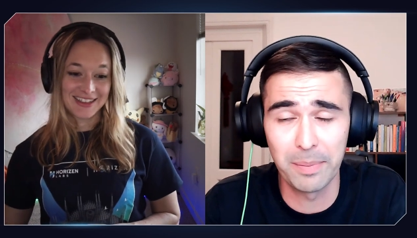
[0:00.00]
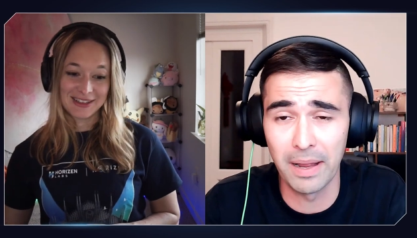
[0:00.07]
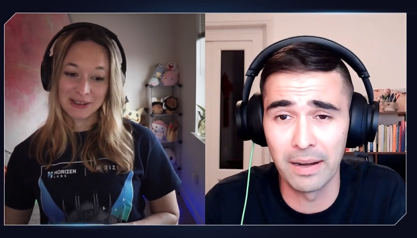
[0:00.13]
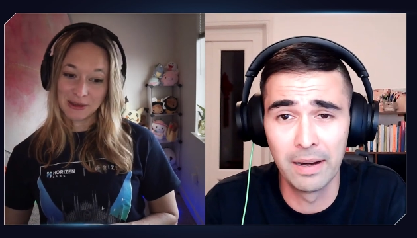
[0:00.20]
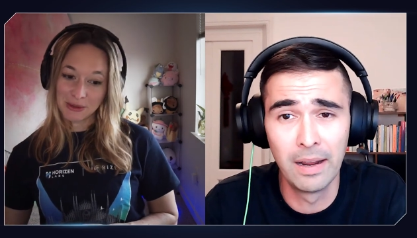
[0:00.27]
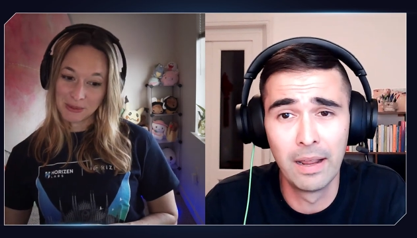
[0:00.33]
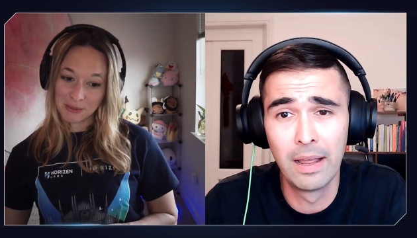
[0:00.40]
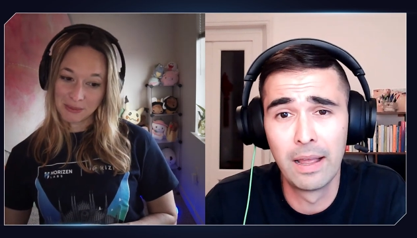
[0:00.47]

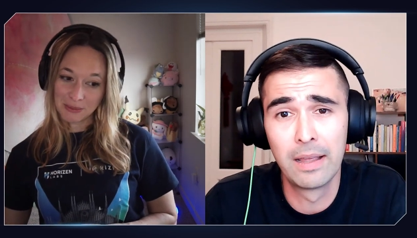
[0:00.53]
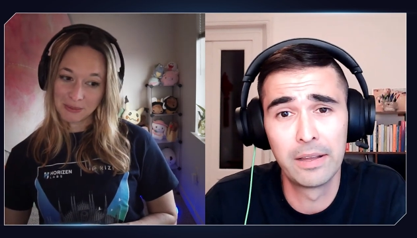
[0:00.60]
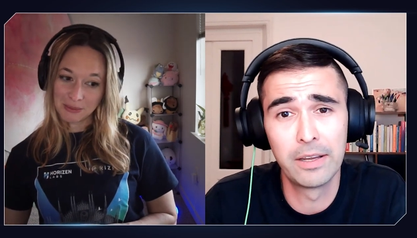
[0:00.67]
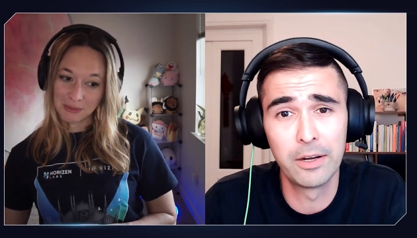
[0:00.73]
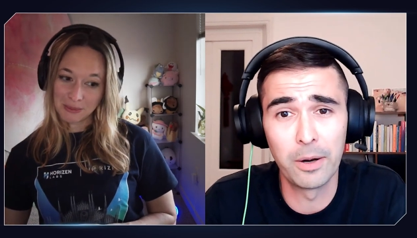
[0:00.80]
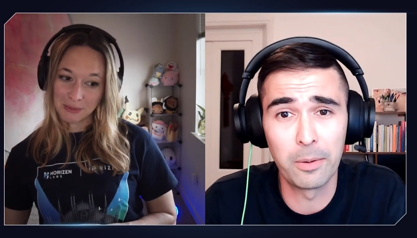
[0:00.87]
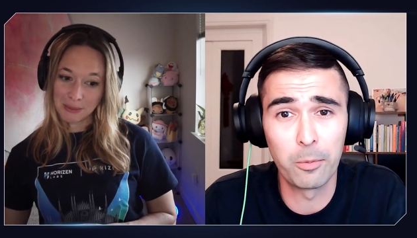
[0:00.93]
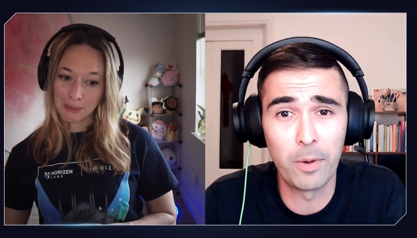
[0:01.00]
Speaker 1: But
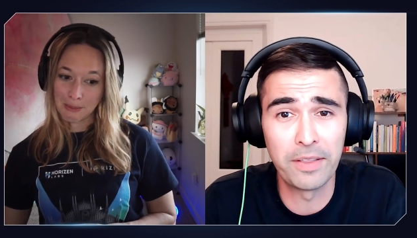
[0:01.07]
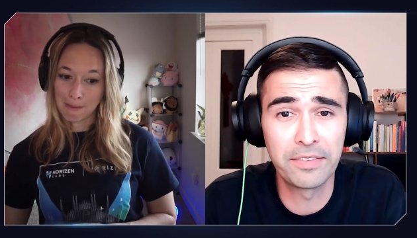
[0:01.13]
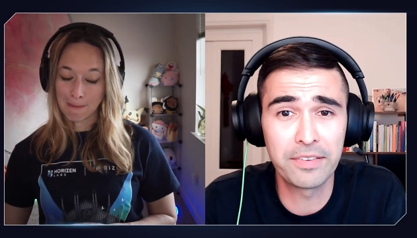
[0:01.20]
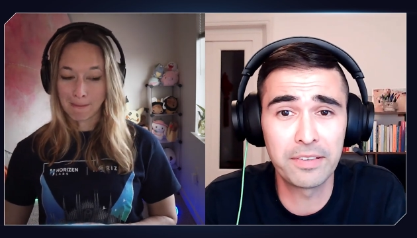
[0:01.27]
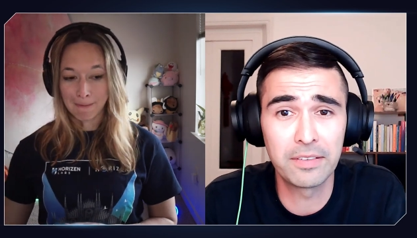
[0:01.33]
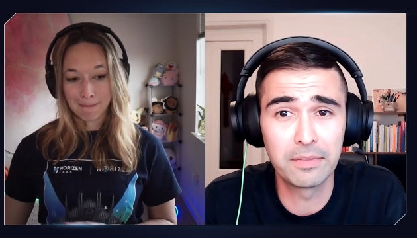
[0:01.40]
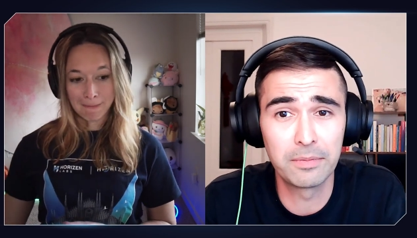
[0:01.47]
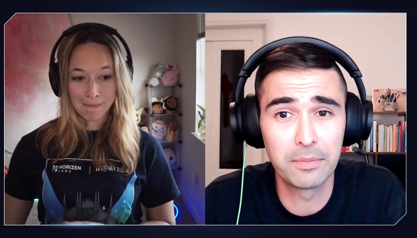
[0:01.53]
you know,
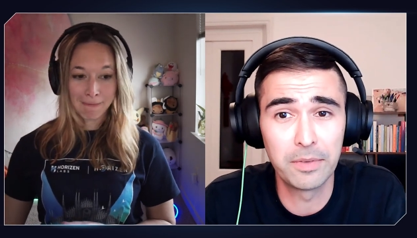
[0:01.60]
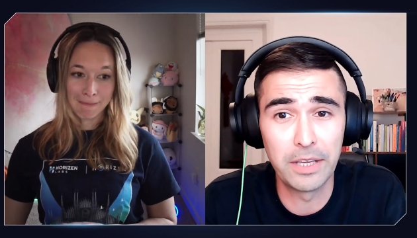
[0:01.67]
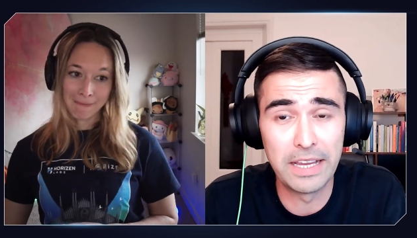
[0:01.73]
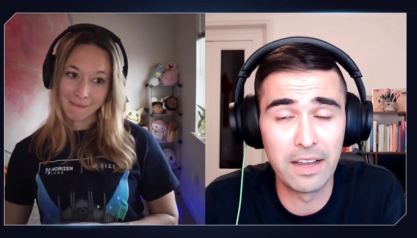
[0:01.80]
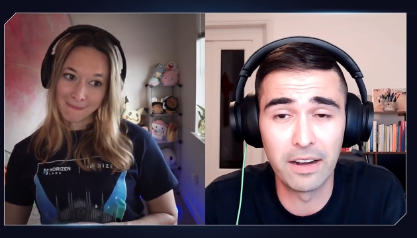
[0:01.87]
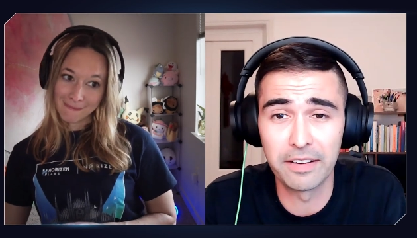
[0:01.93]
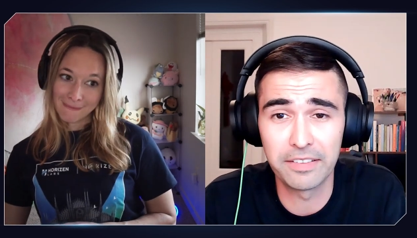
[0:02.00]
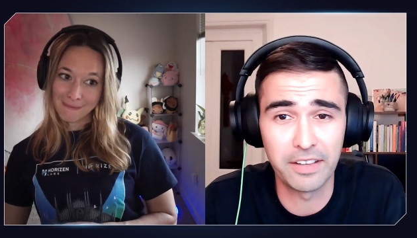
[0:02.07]
once
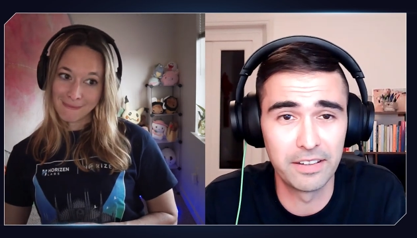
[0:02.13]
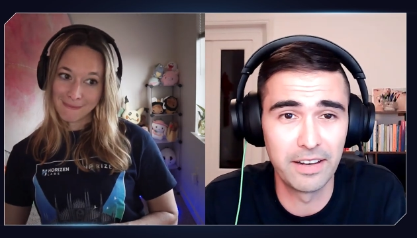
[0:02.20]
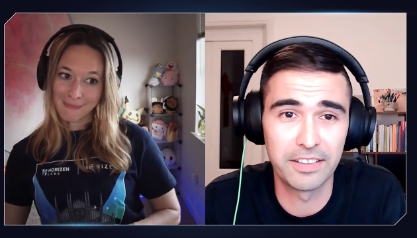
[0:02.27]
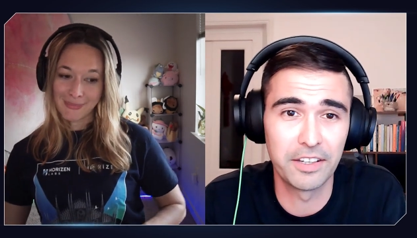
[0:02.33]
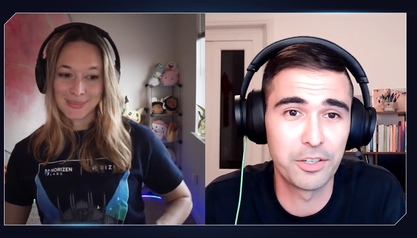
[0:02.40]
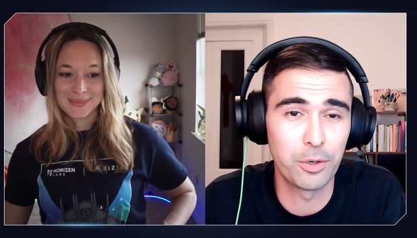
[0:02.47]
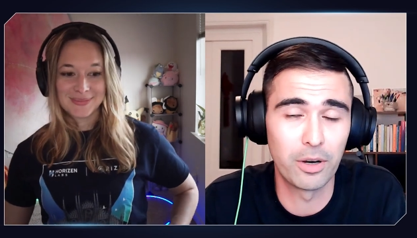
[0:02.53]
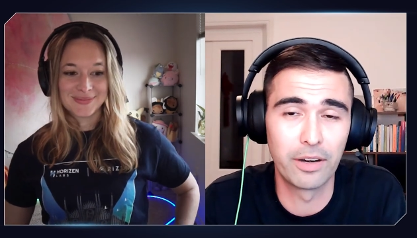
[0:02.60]
Eon is
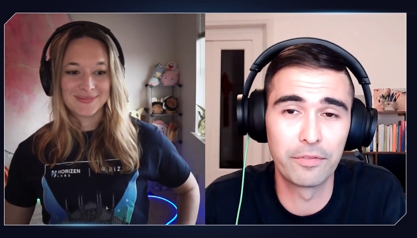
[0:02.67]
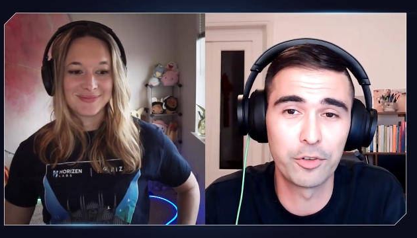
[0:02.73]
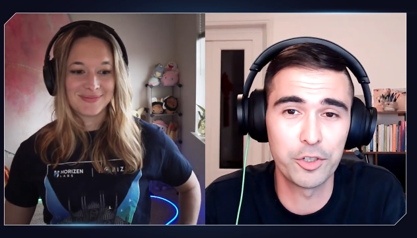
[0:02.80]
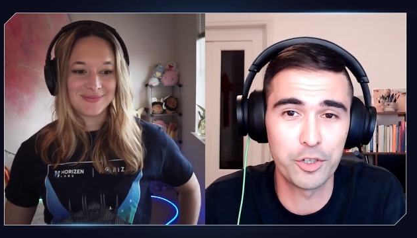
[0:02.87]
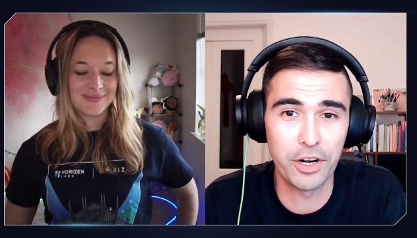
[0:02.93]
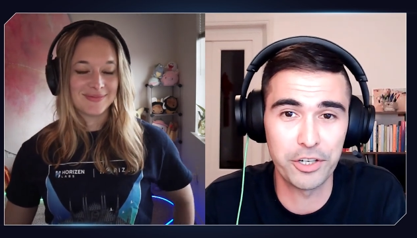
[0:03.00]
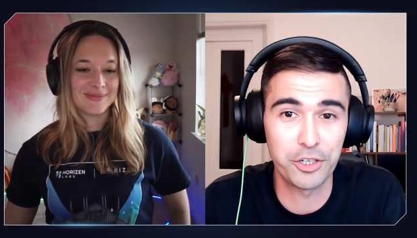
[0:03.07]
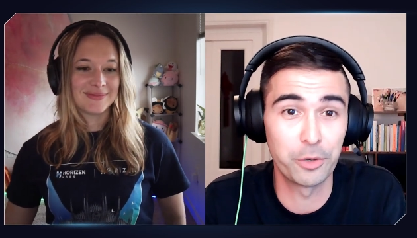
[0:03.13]
connected to our
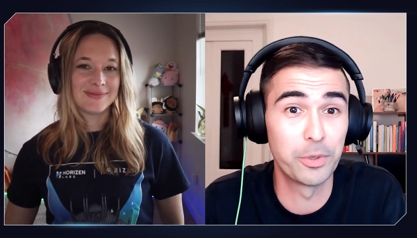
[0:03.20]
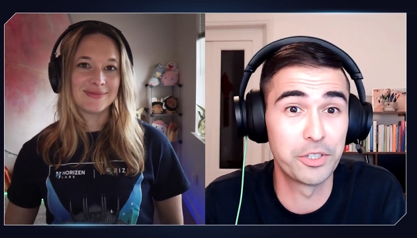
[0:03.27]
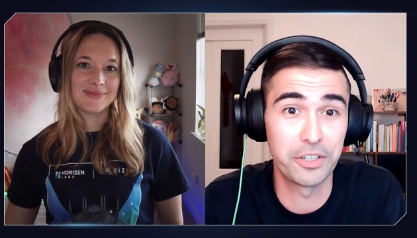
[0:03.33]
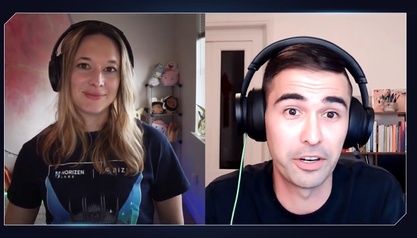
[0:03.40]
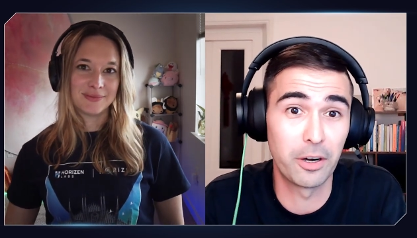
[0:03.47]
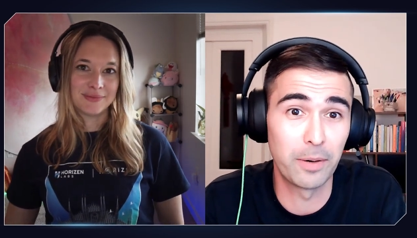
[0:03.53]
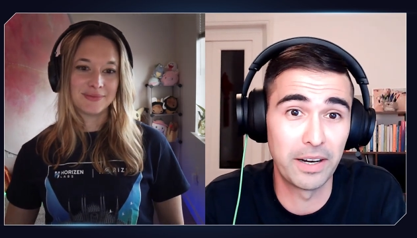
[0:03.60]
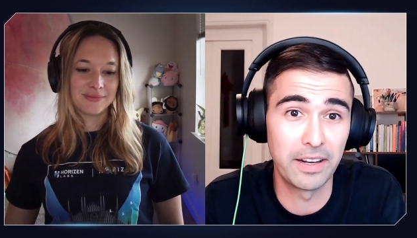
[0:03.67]
infrastructure, which
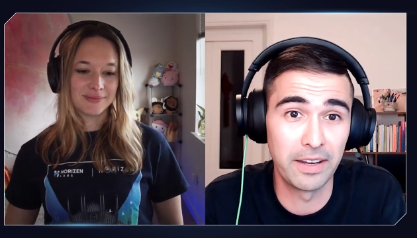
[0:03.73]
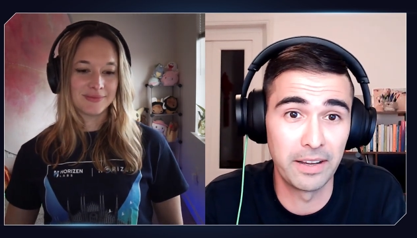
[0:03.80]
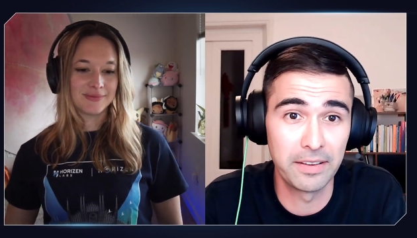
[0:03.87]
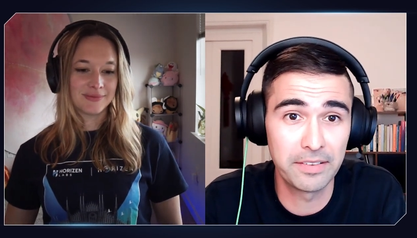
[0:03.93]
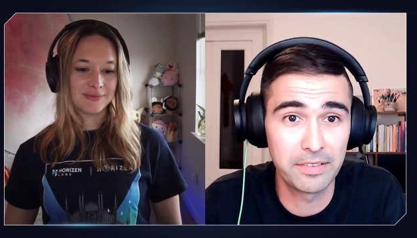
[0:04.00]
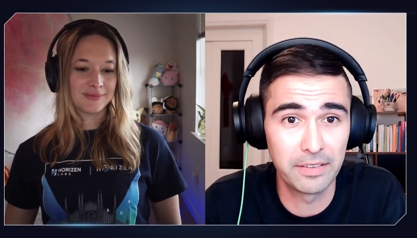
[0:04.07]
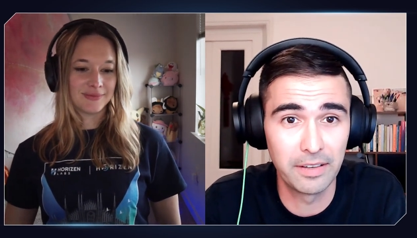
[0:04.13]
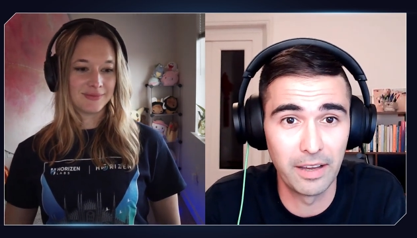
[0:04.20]
it already
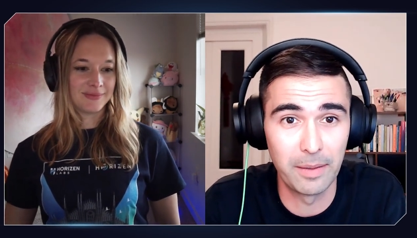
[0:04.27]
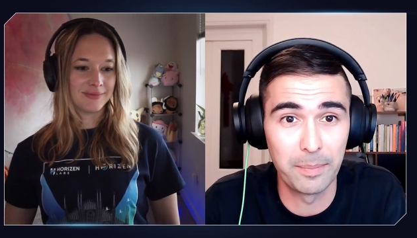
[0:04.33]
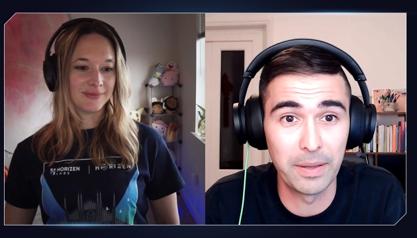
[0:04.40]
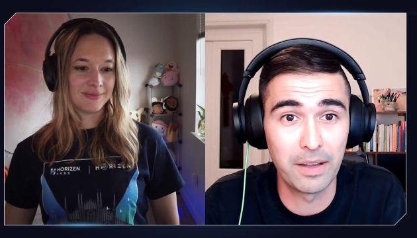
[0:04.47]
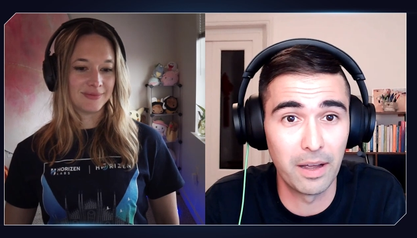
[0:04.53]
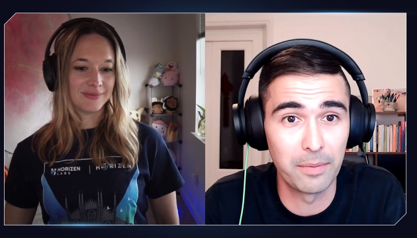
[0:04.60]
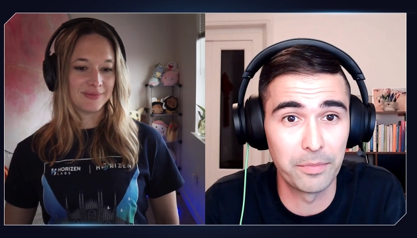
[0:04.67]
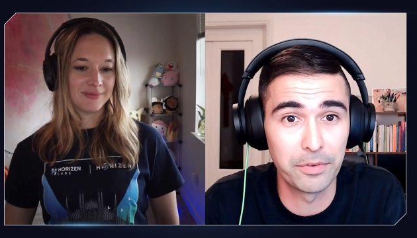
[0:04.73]
is, it
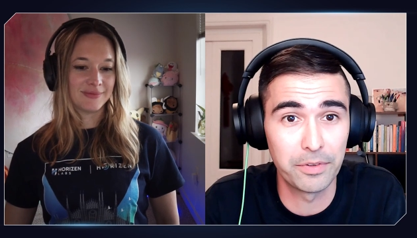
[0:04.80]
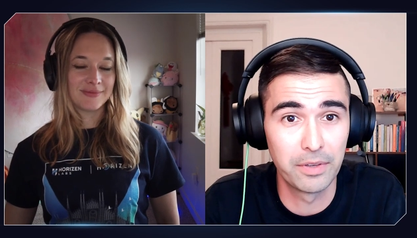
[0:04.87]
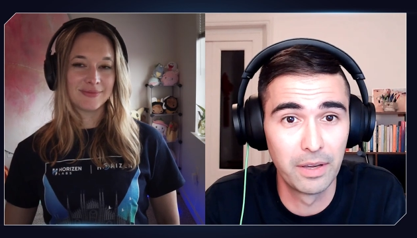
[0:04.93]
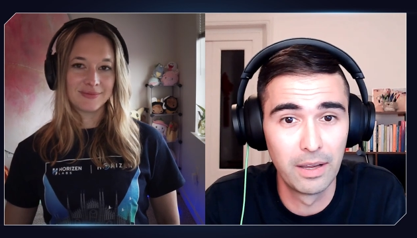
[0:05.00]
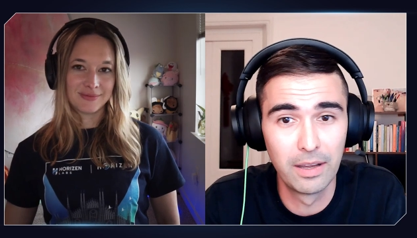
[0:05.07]
becomes